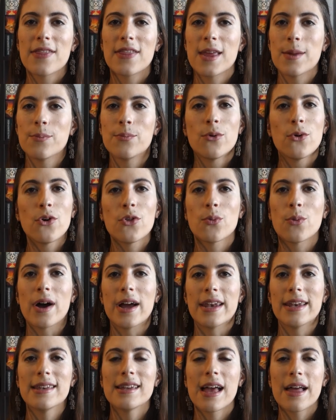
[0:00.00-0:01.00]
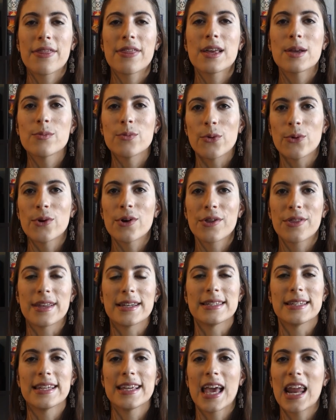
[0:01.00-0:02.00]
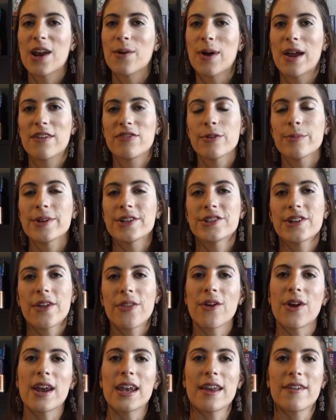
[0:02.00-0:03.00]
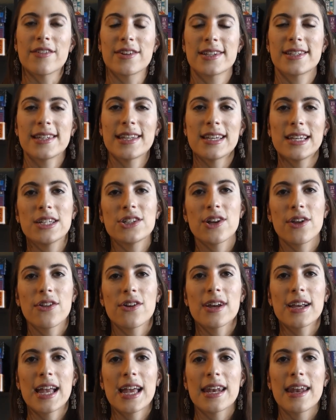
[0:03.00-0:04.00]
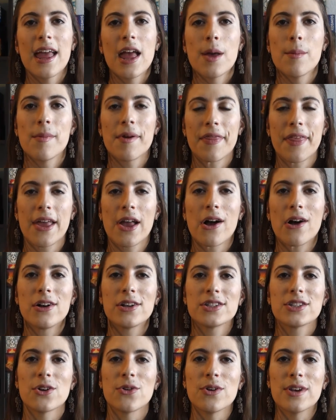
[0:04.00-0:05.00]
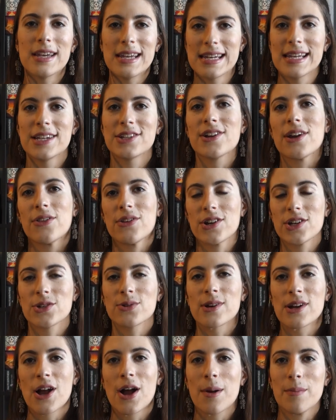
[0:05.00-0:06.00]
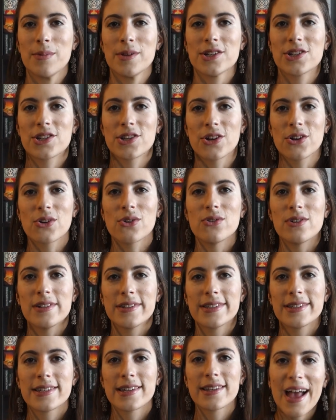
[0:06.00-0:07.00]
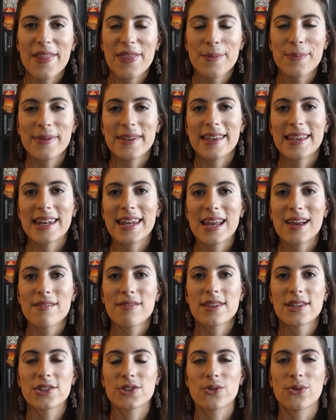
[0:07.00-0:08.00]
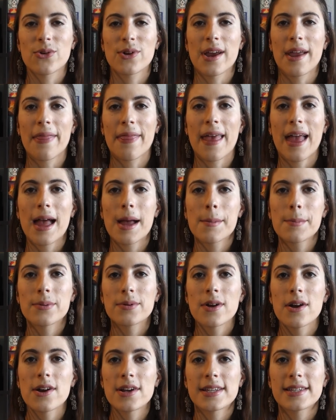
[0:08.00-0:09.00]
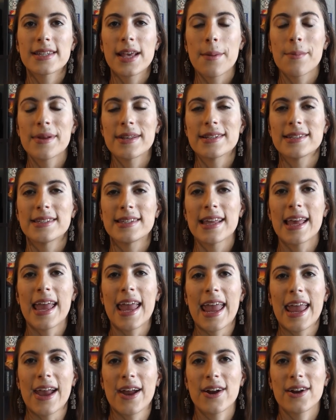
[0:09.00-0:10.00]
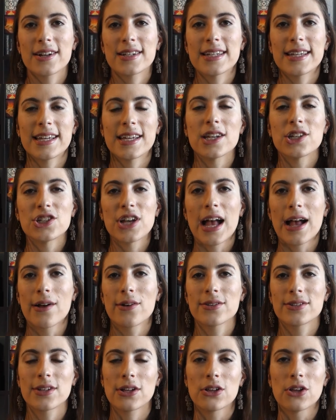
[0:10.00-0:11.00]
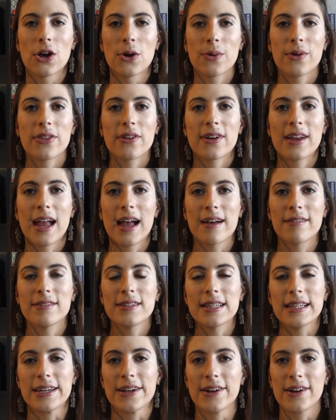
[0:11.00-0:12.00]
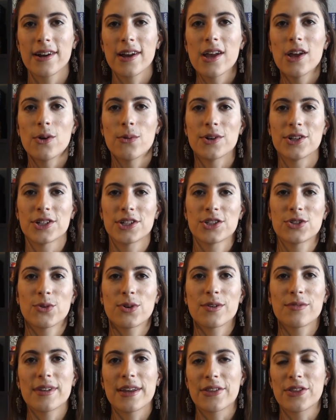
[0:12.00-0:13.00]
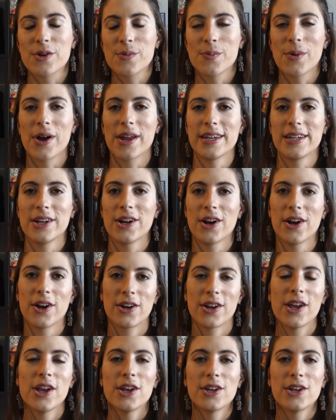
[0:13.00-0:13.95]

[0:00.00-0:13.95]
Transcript: they both want nothing more than to get away from each other and never see each other again, but they also need each other to accomplish their goals. At the beginning of the story, the emperor summons the heir to each house, along with their cavalier, which is sort of like their bodyguard,